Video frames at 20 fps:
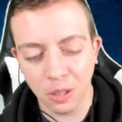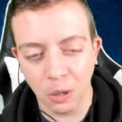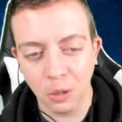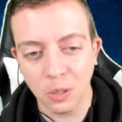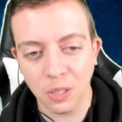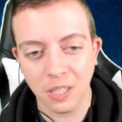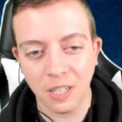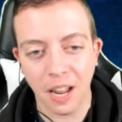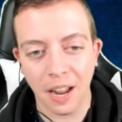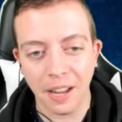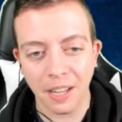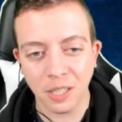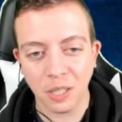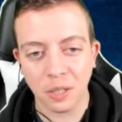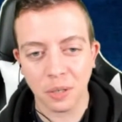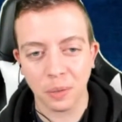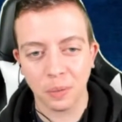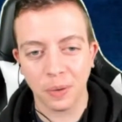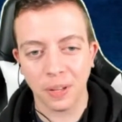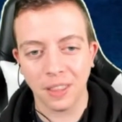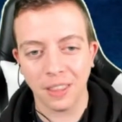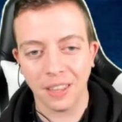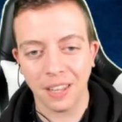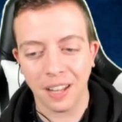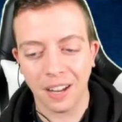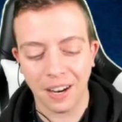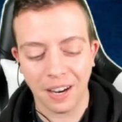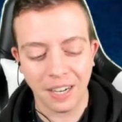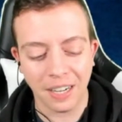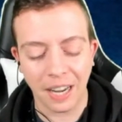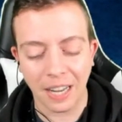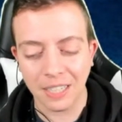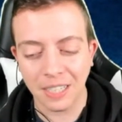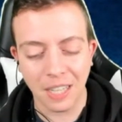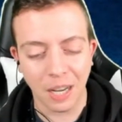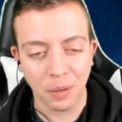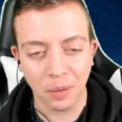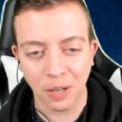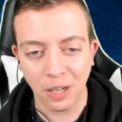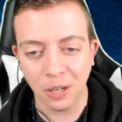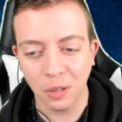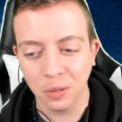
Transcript: those days when I guess they were